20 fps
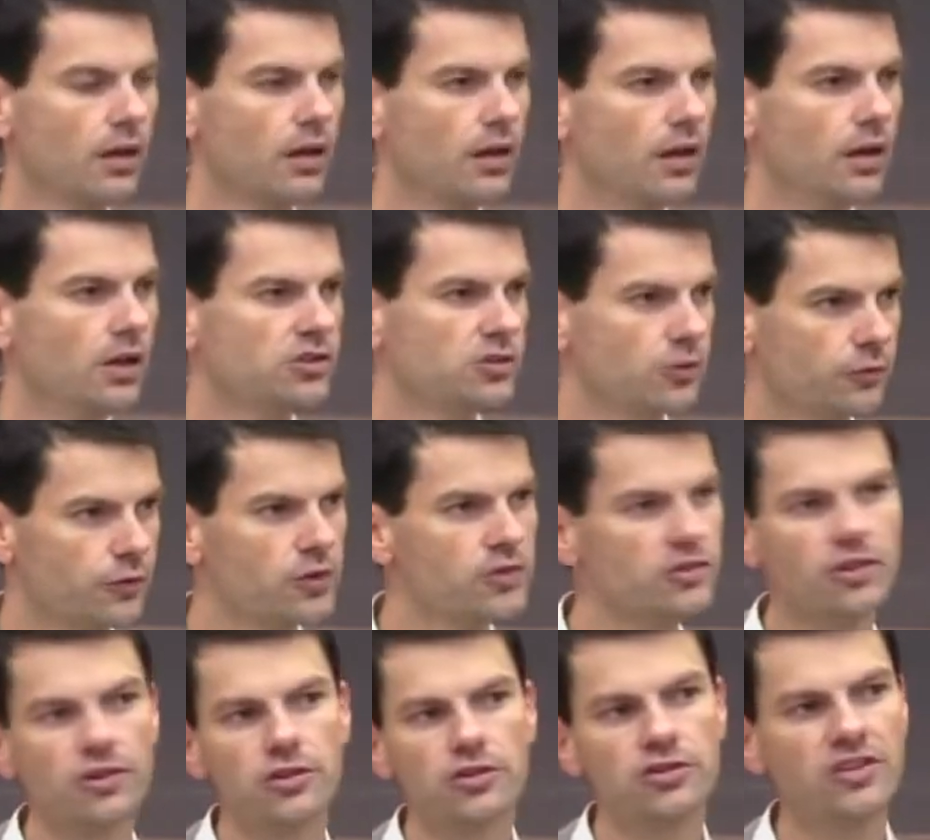So, first,
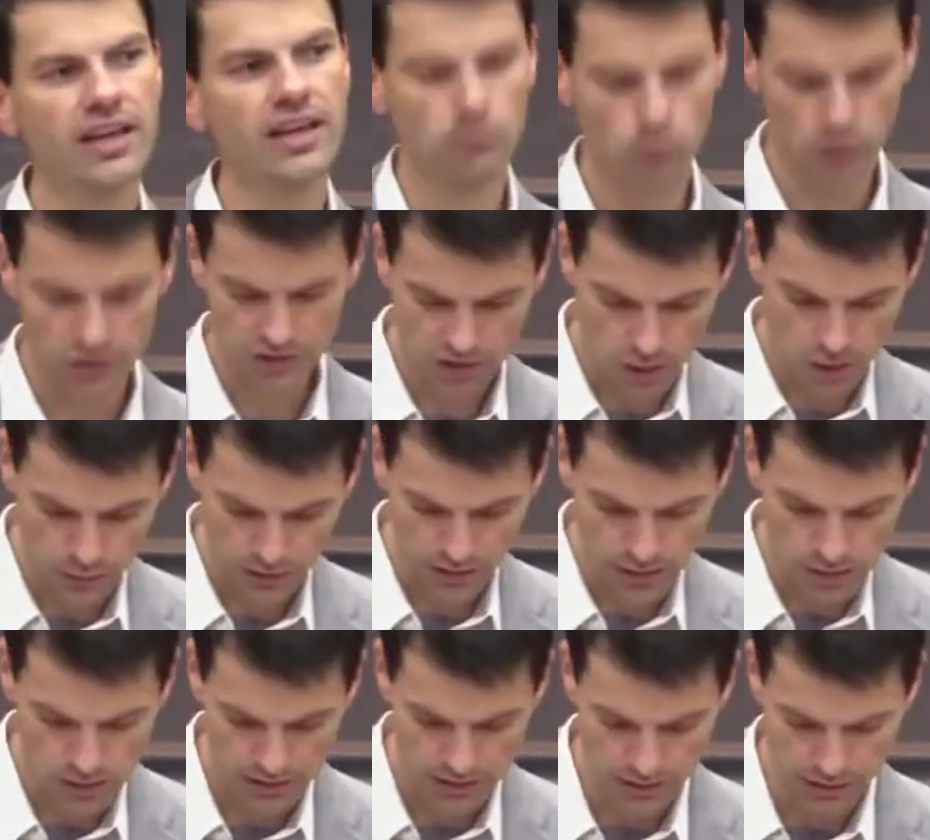understand what's going
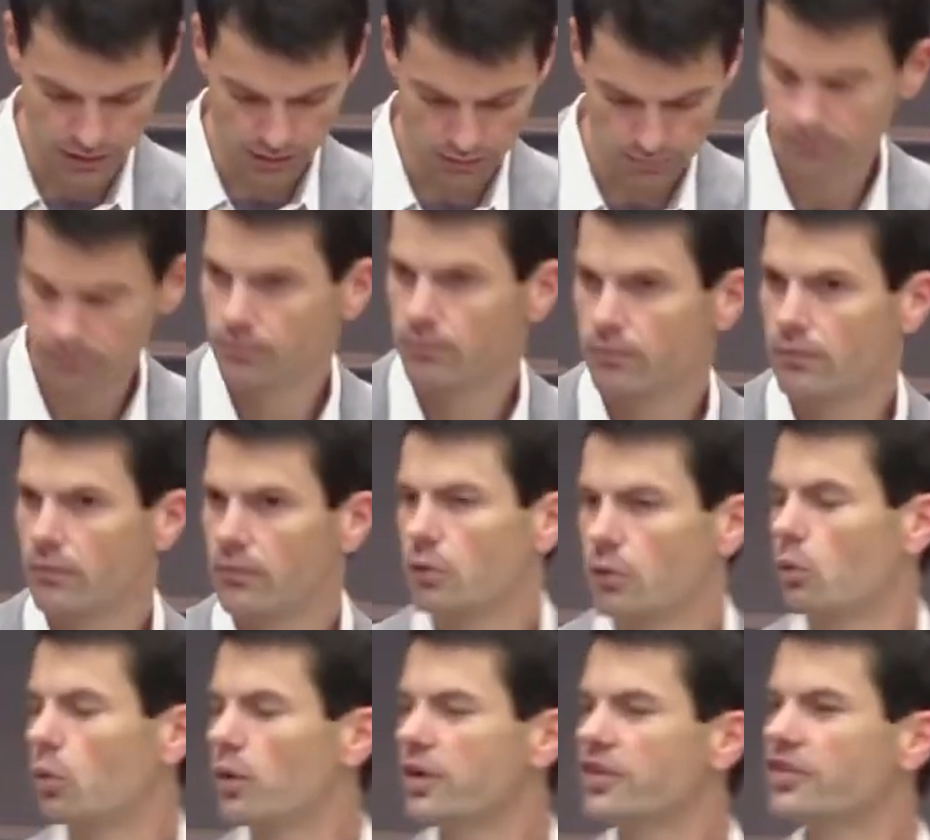on here. And
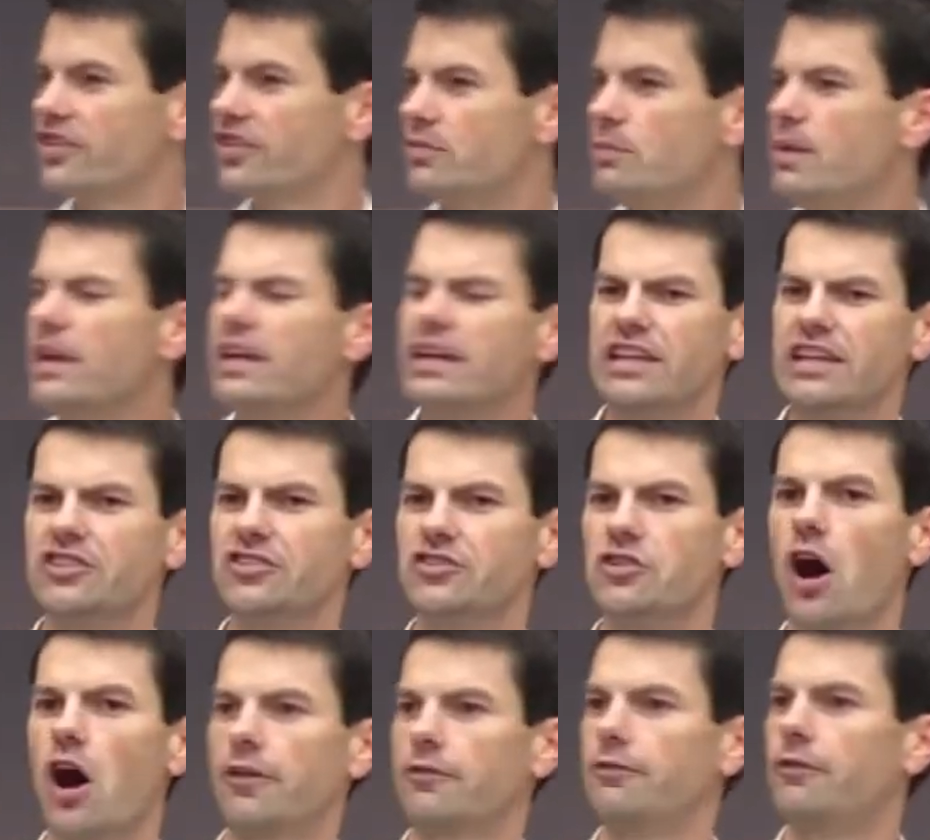what does this mean? He's
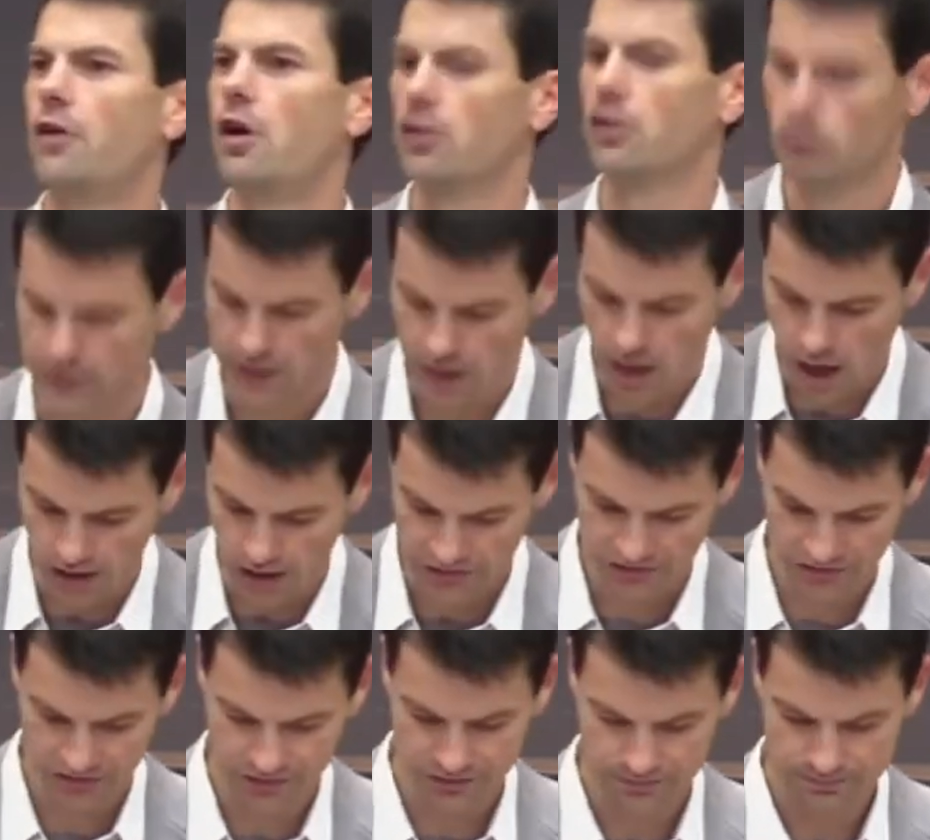not following
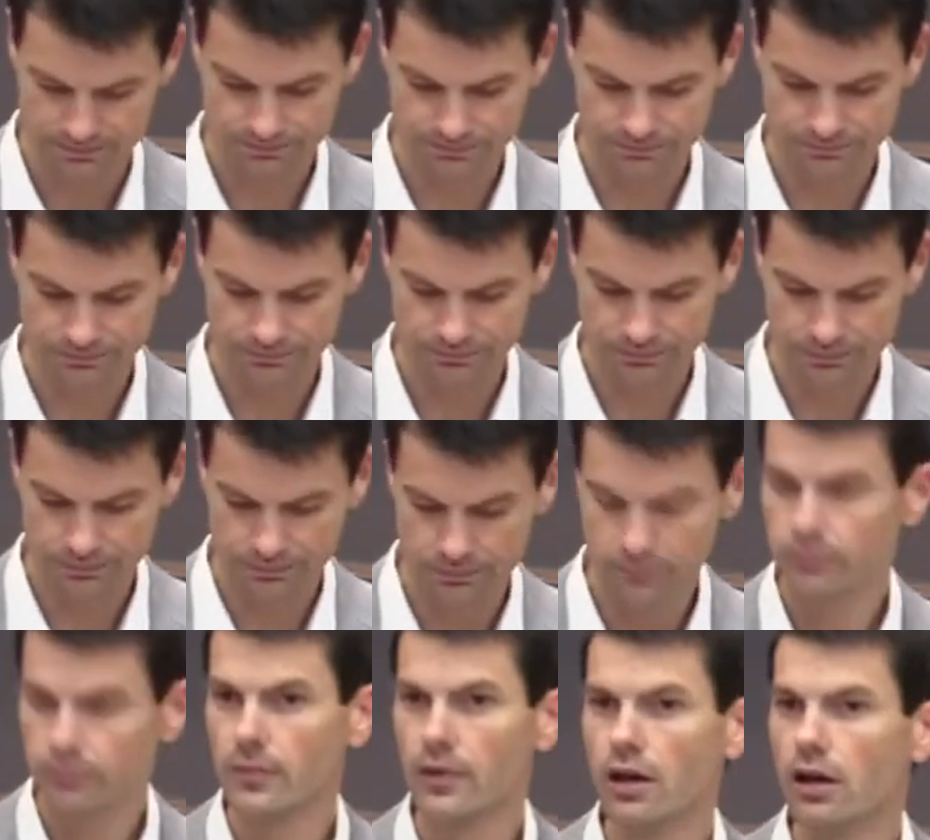us.
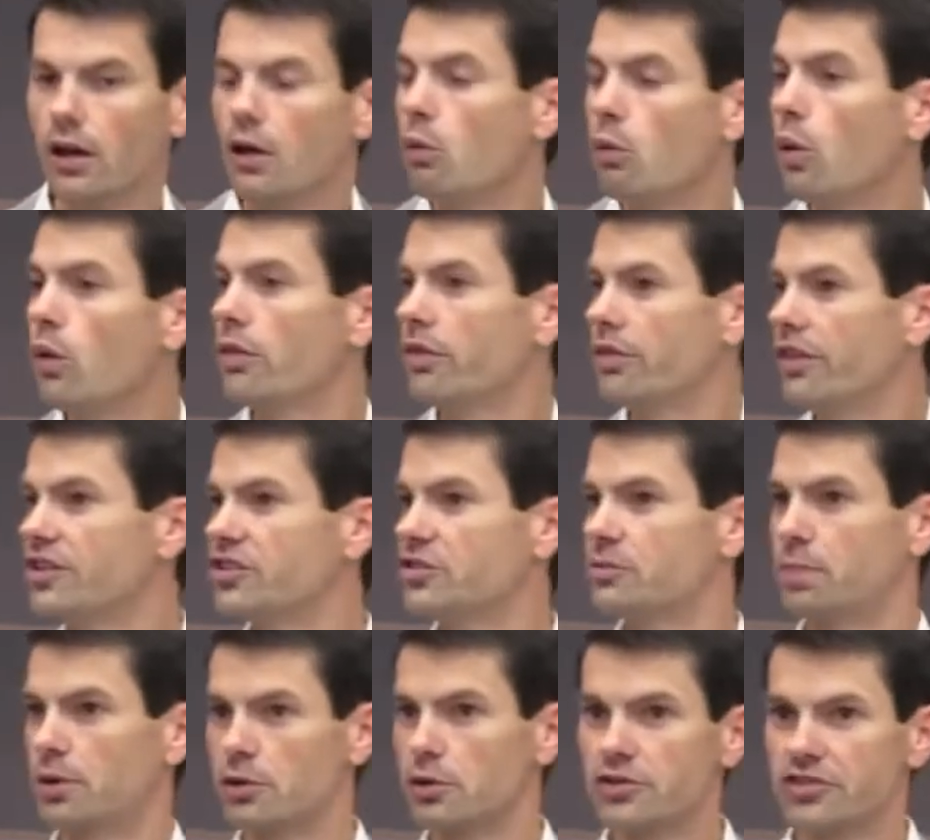Well, this
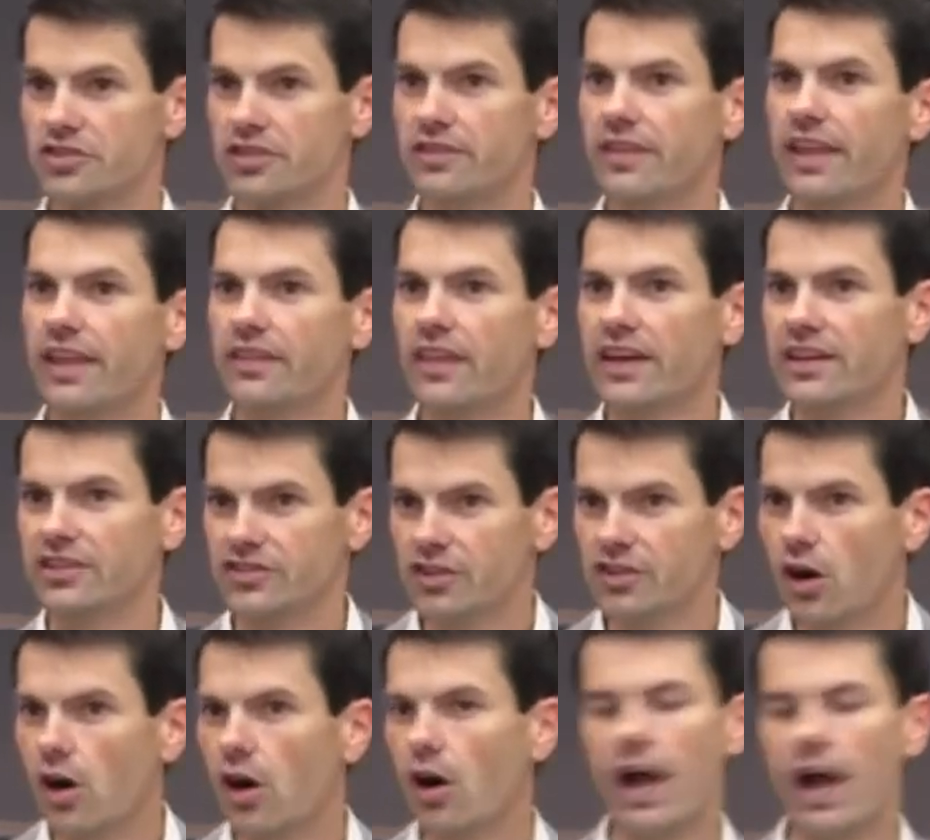person that they
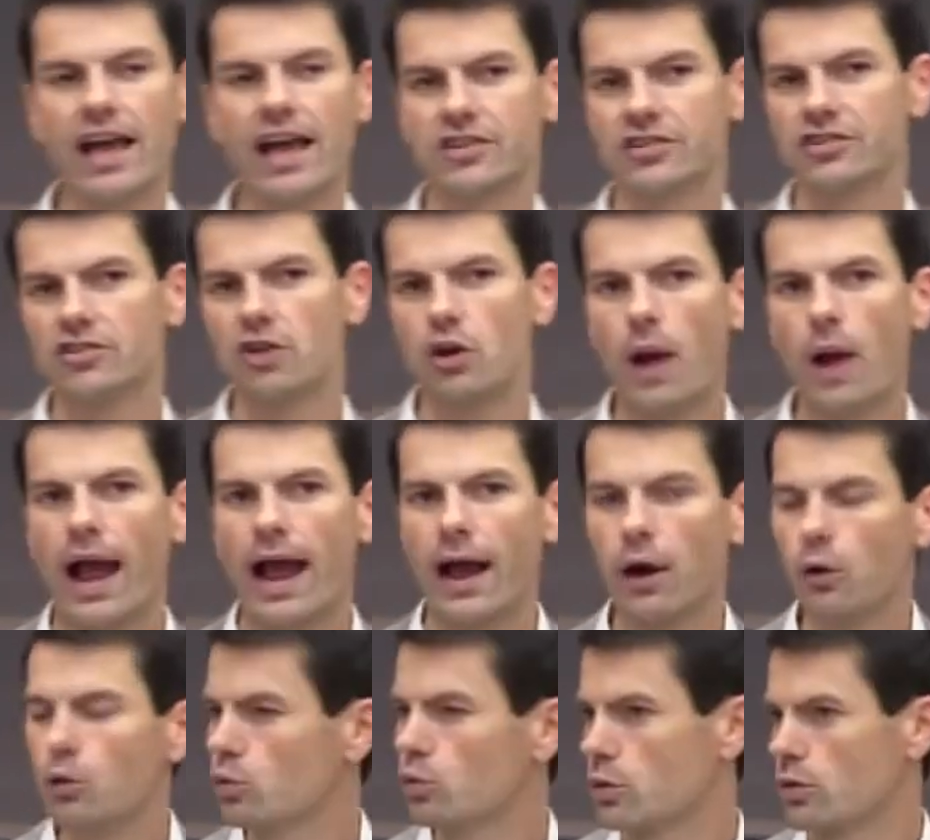saw has no
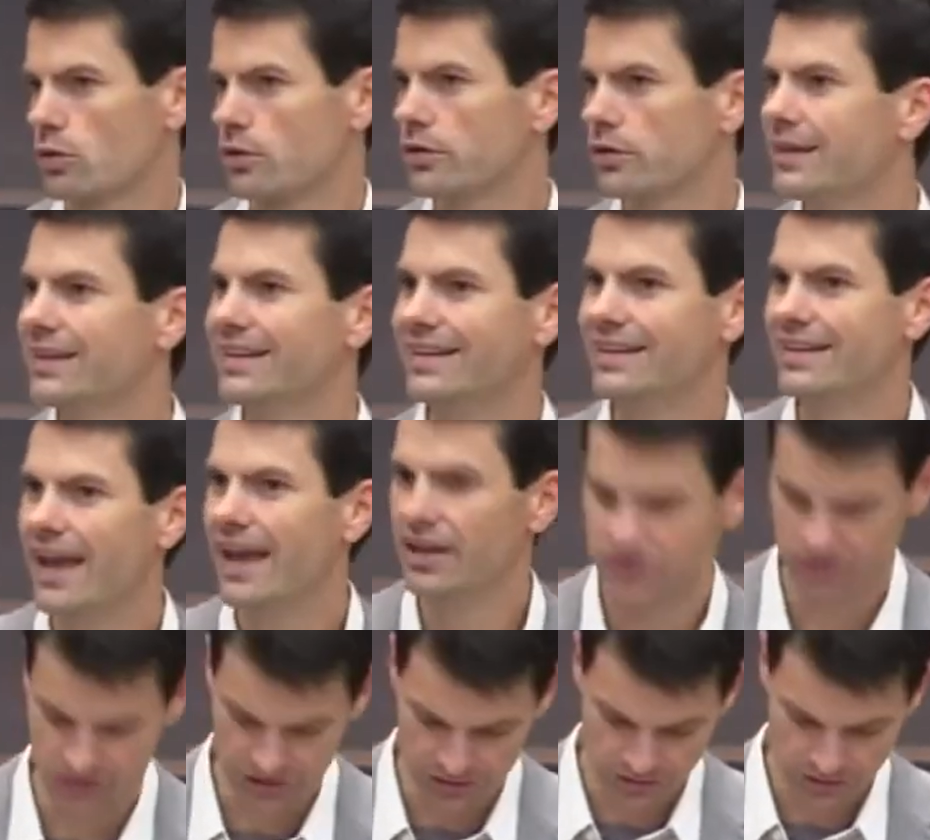outward
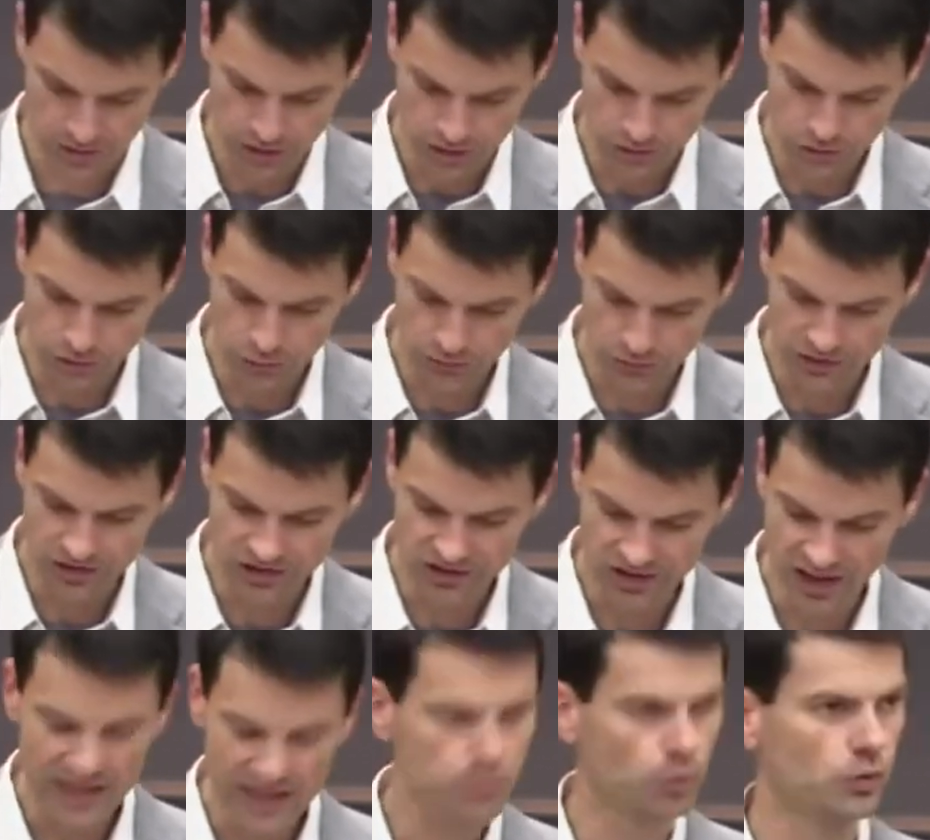connection to the
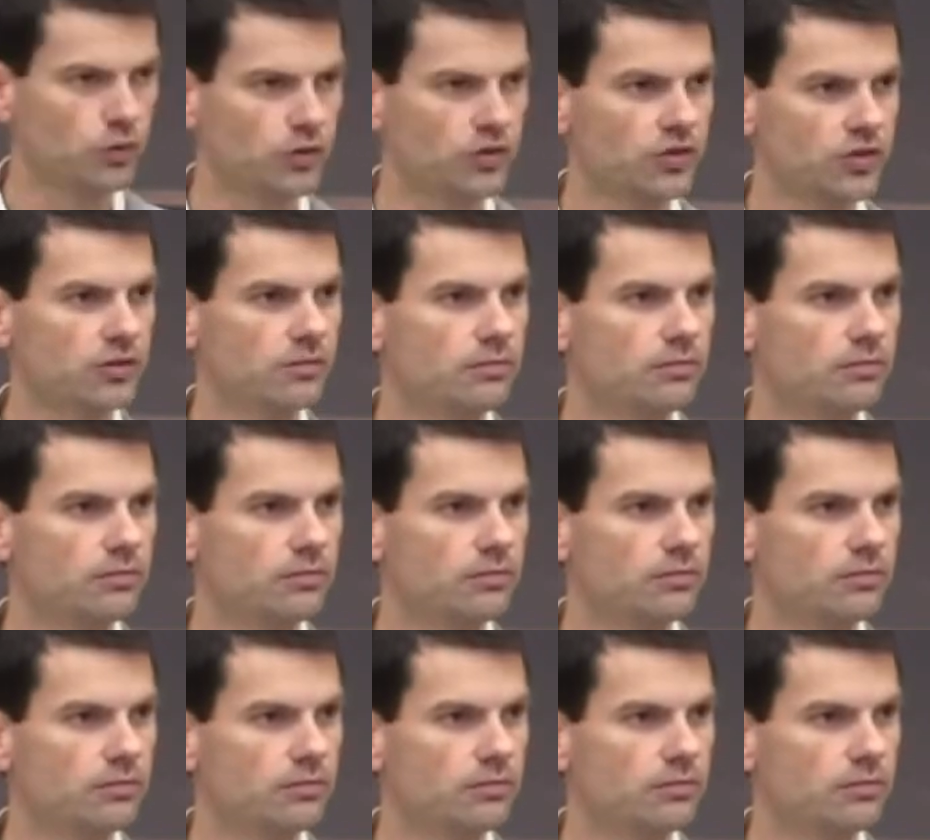disciples.